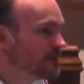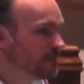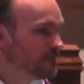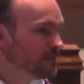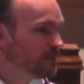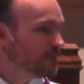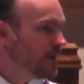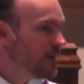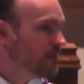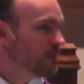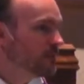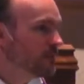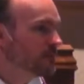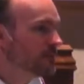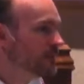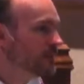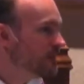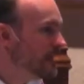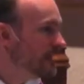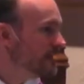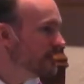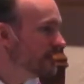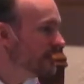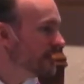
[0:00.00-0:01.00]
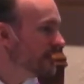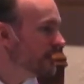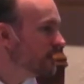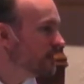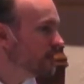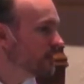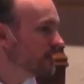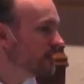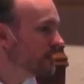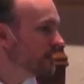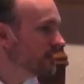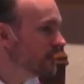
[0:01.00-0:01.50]
probably right there
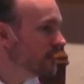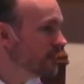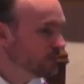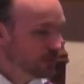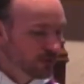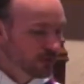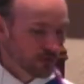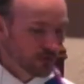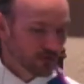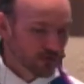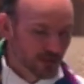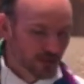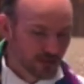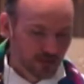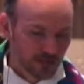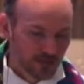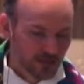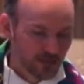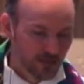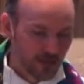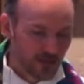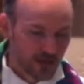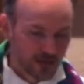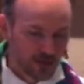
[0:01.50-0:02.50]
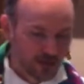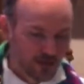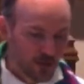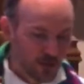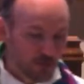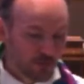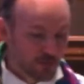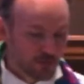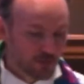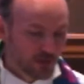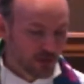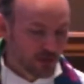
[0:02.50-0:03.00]
where we could, I don't
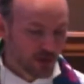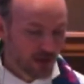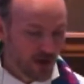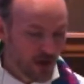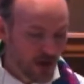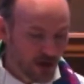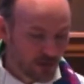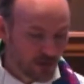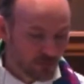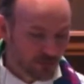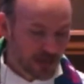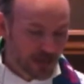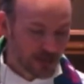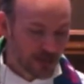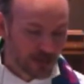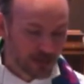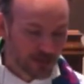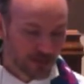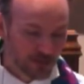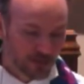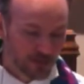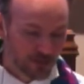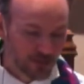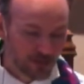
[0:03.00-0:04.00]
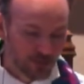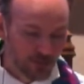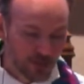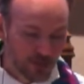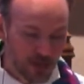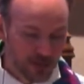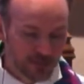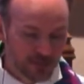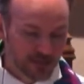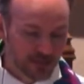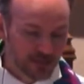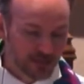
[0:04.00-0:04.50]
know, right on the
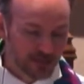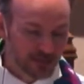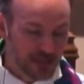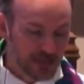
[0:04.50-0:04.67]
premises.